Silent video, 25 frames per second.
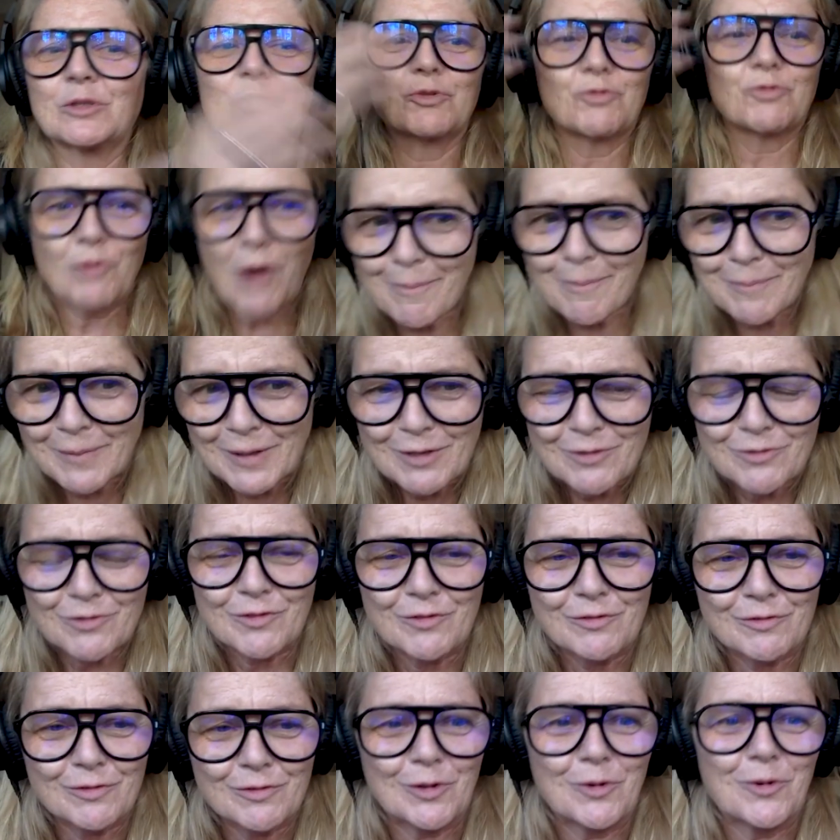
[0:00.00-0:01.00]
dropping
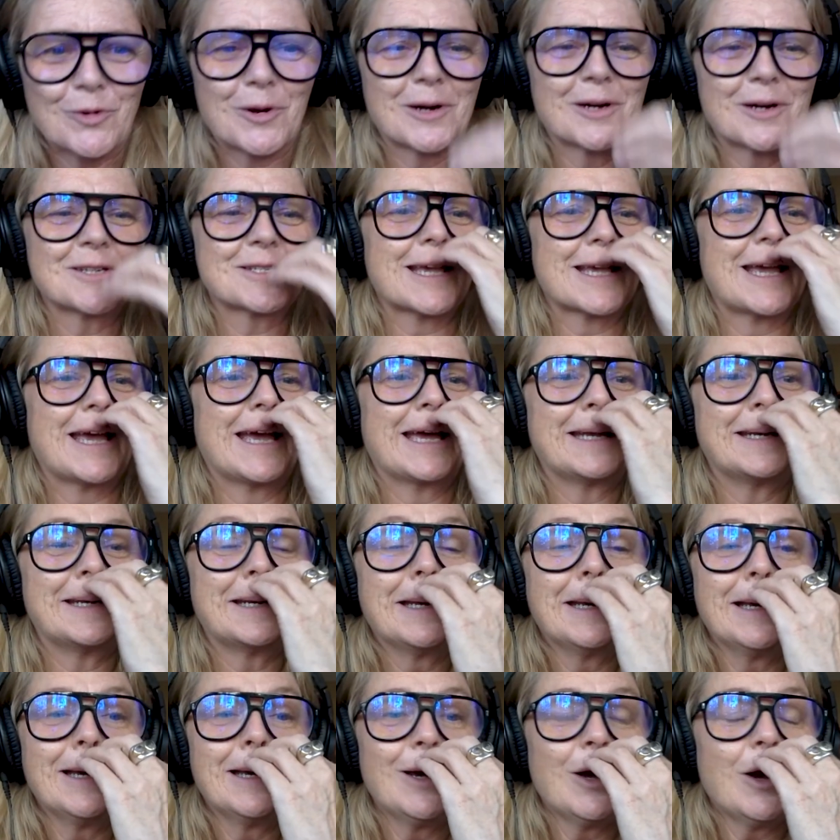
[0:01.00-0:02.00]
through floors and
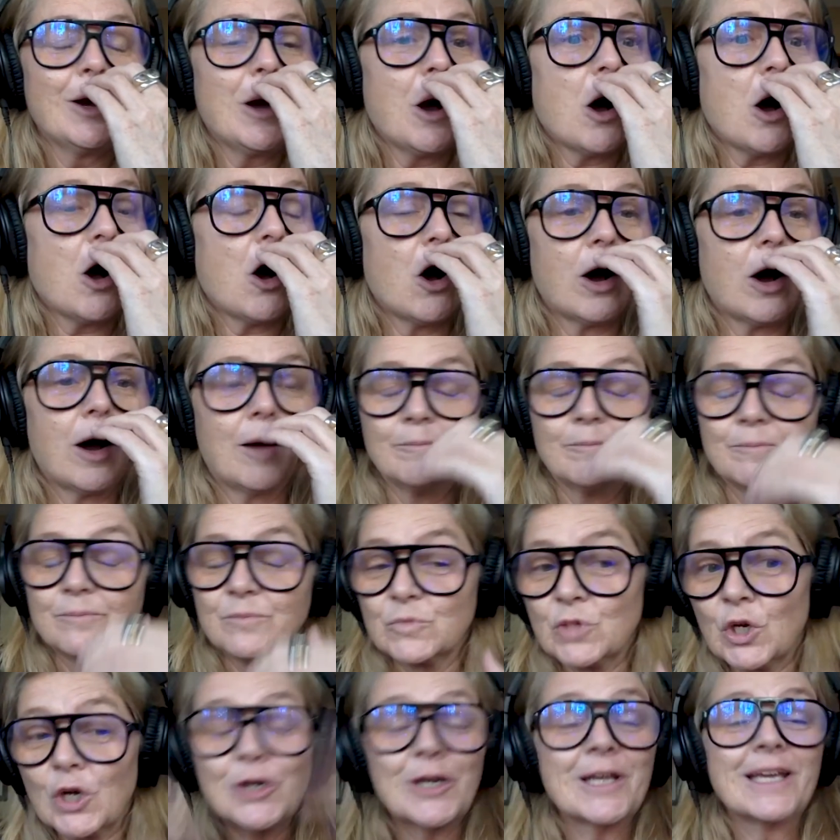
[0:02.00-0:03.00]

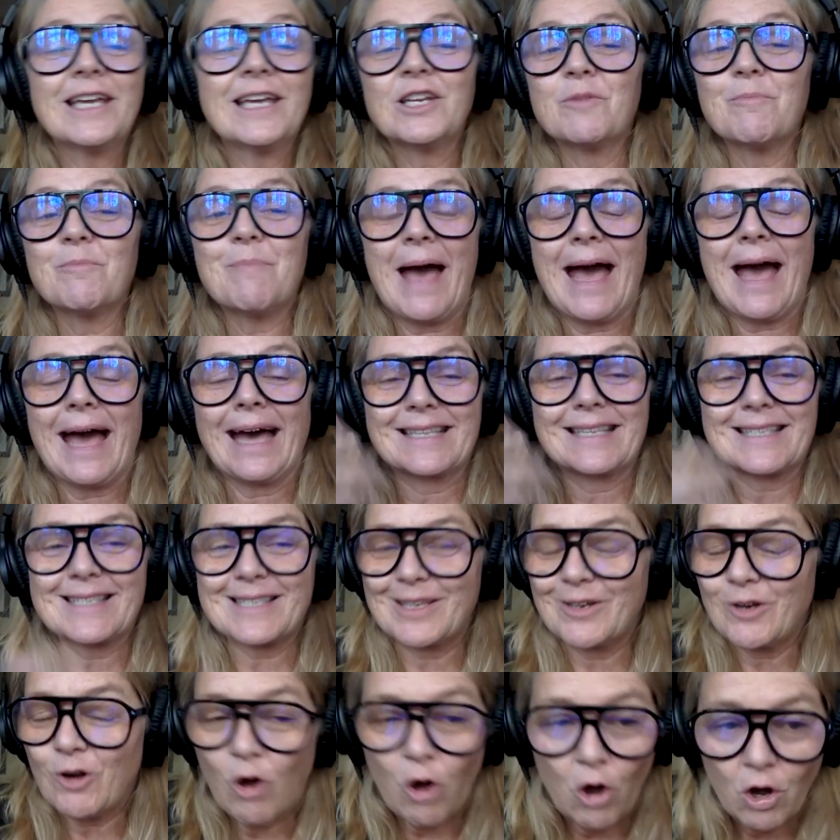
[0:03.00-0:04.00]
turning into bats
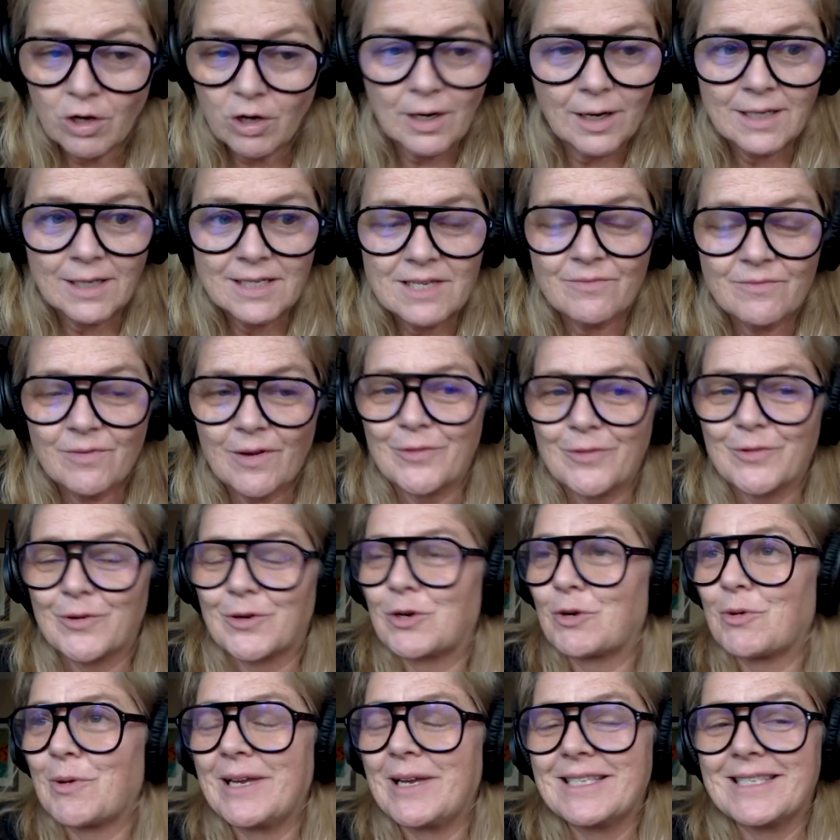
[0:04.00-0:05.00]
and all kinds of other
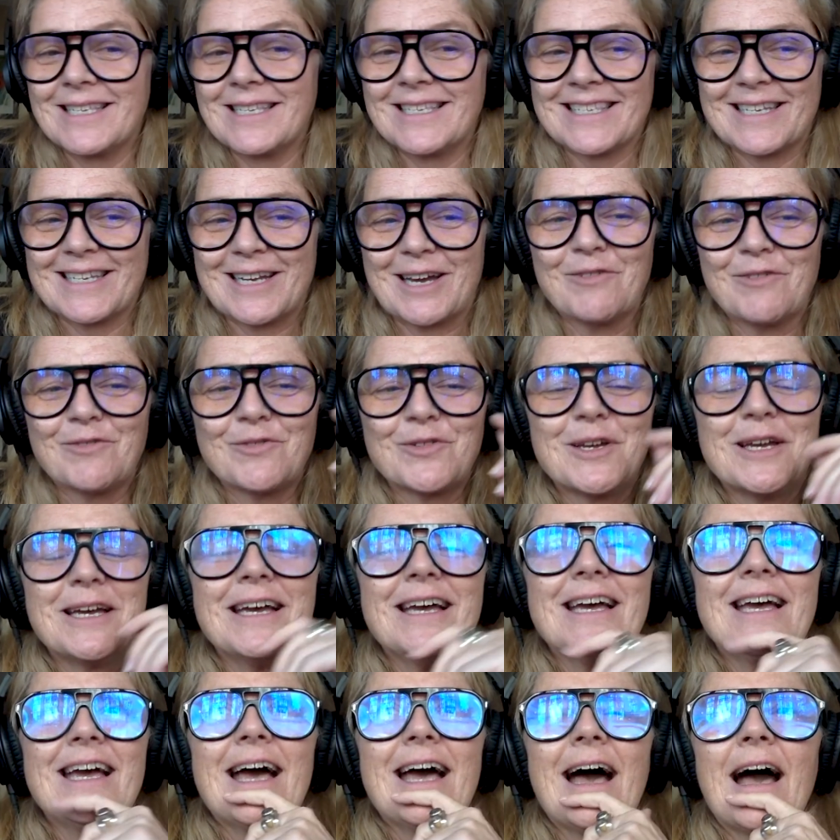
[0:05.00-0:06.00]
crazy stuff.
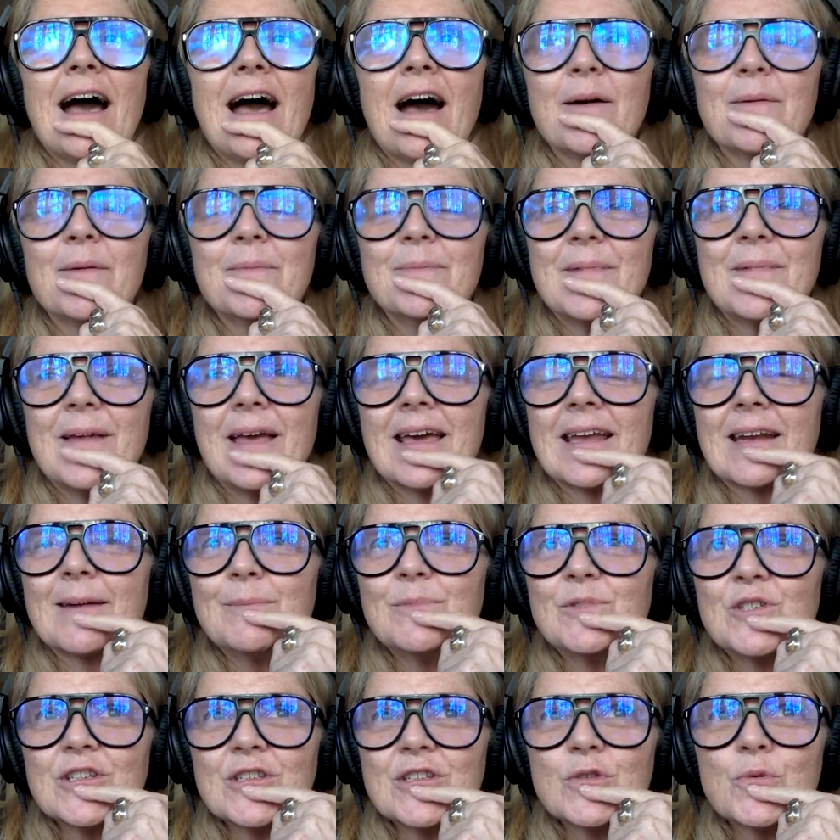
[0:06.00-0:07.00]
And
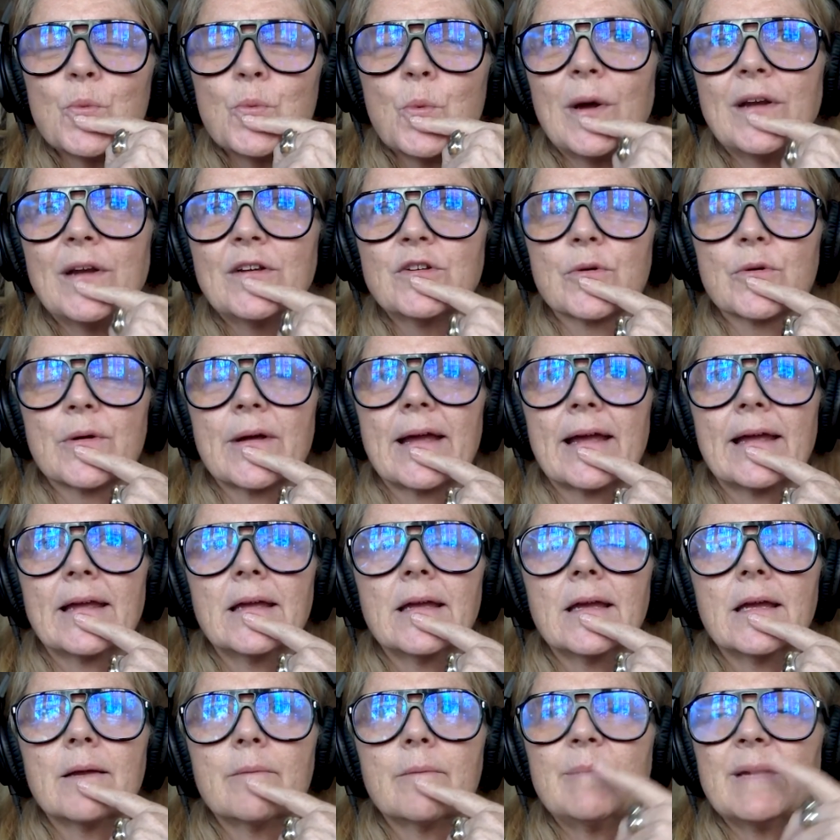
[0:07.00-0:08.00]
I'm just
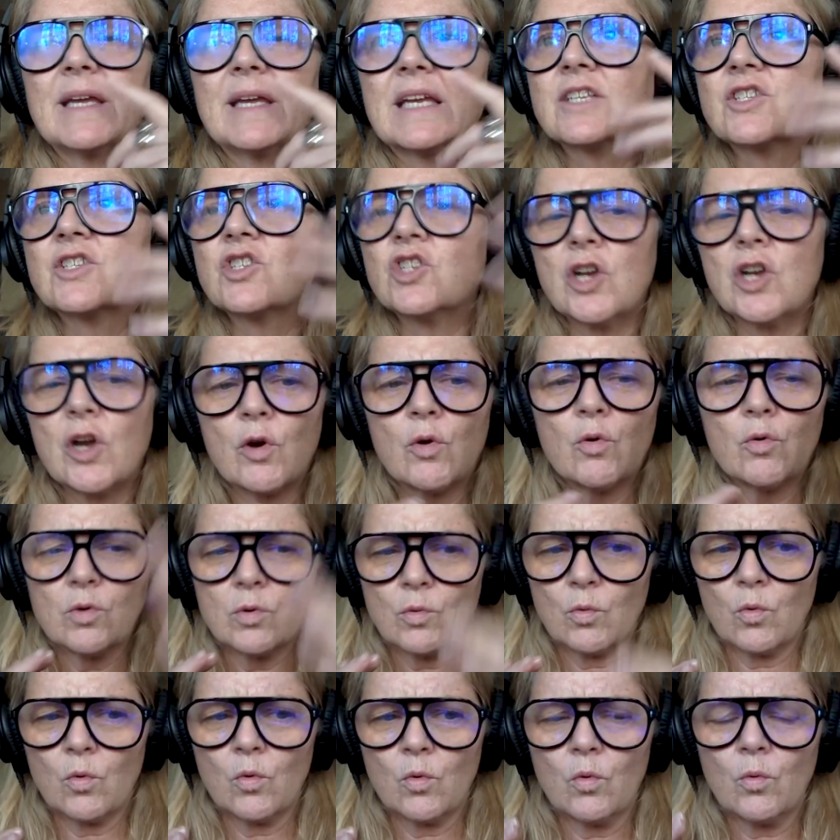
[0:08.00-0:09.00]
wondering, because,
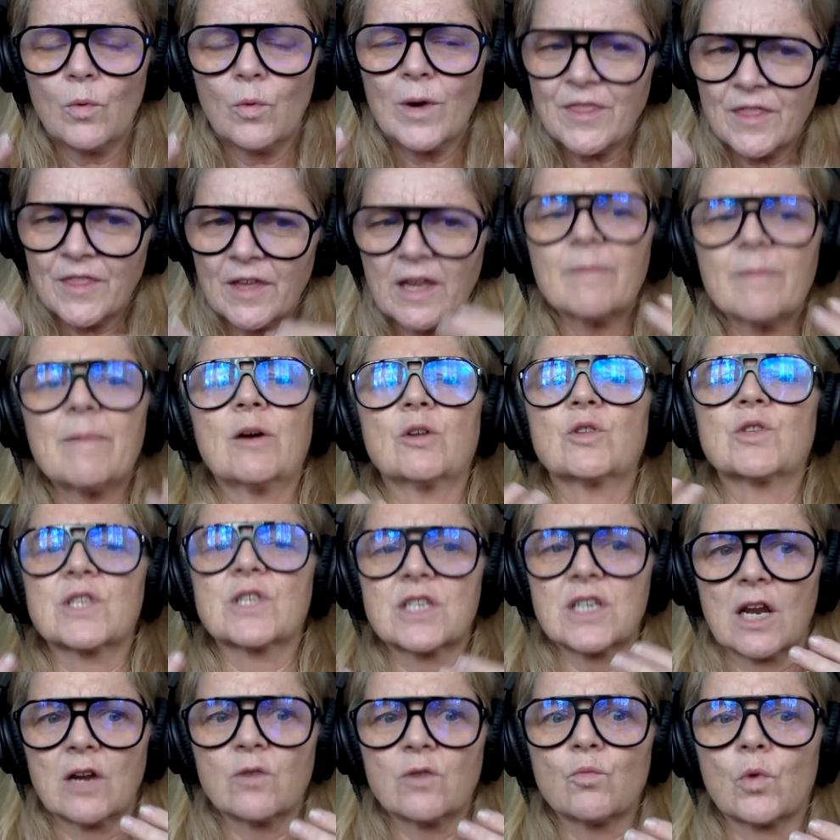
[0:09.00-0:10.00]
we think about
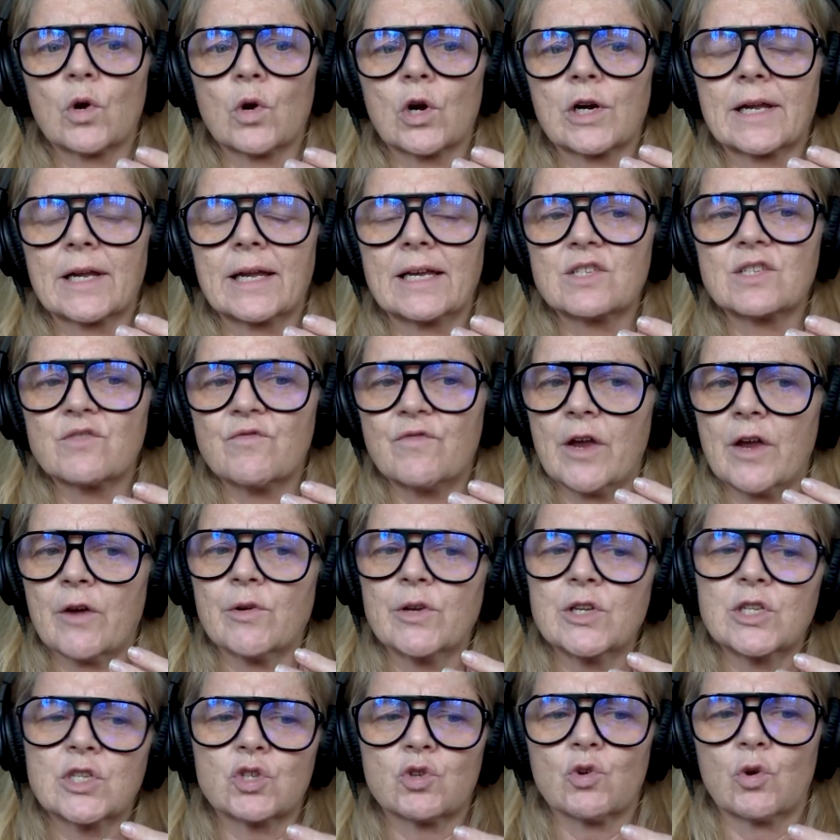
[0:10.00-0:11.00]
stunt work as
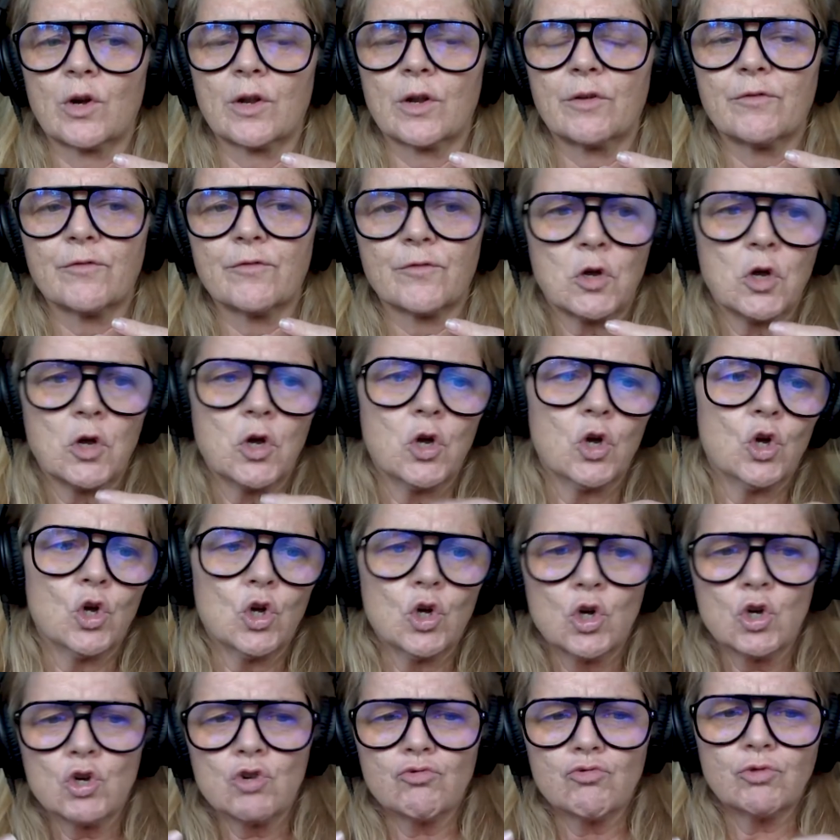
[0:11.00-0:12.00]
very sort of,
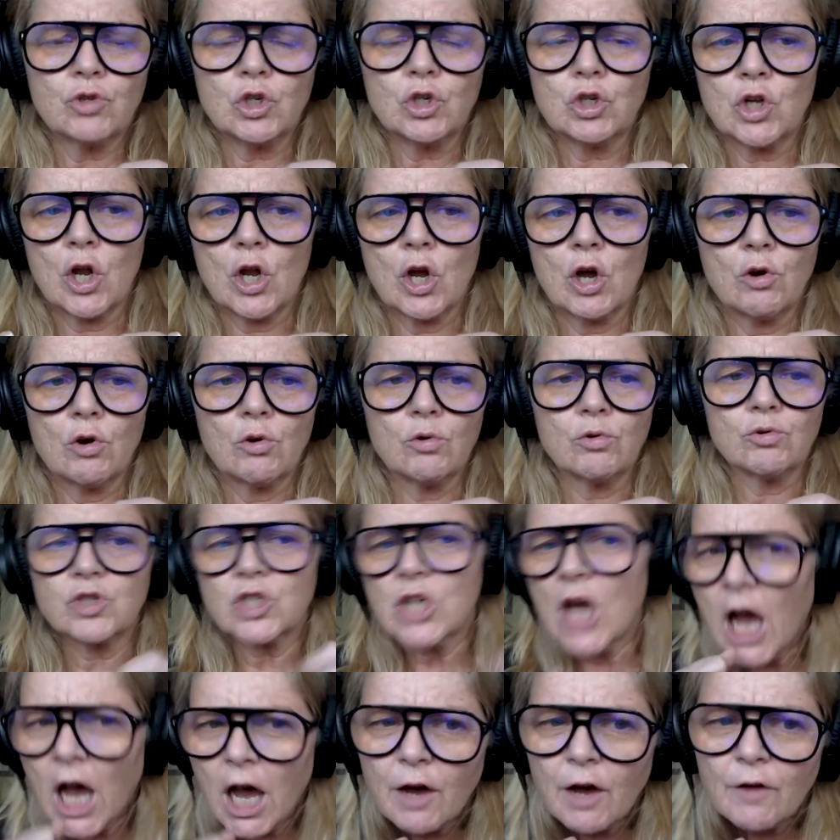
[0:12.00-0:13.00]

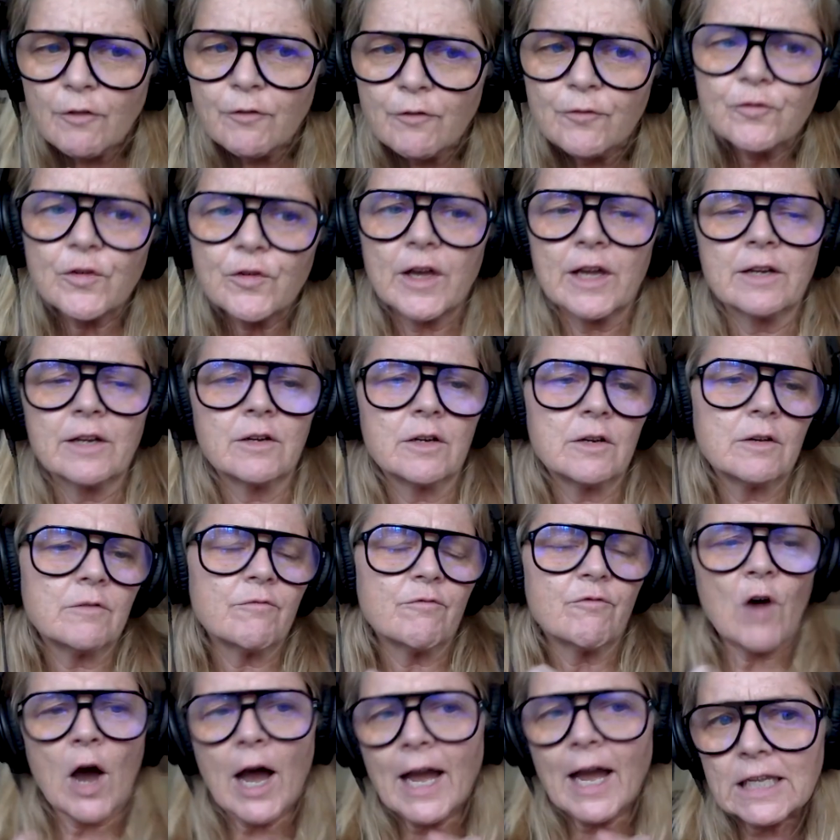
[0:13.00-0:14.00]
tough and
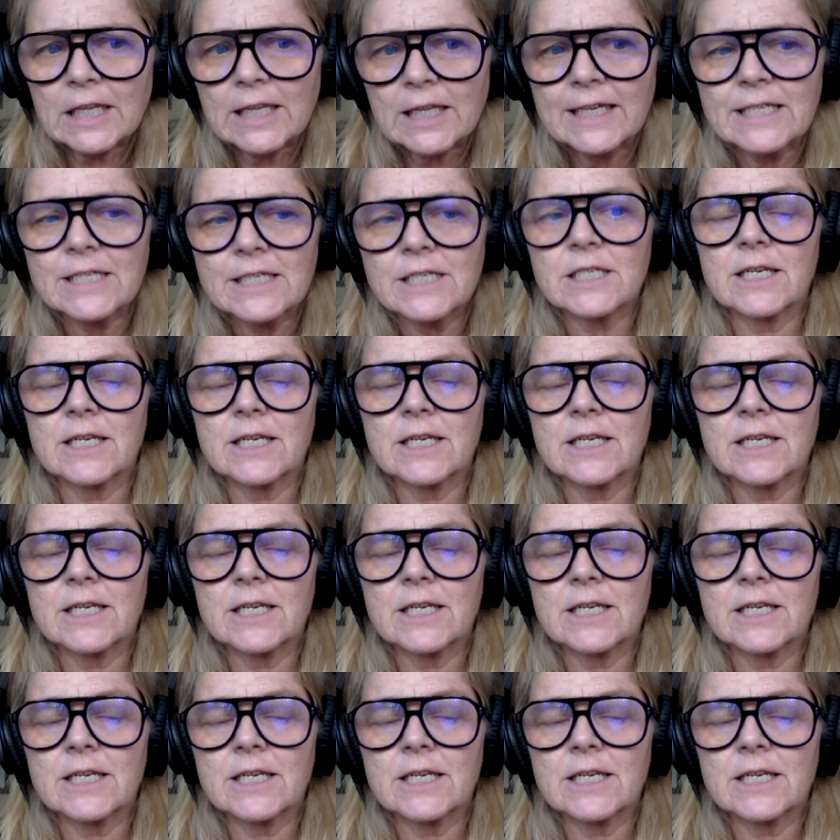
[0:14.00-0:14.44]
violent.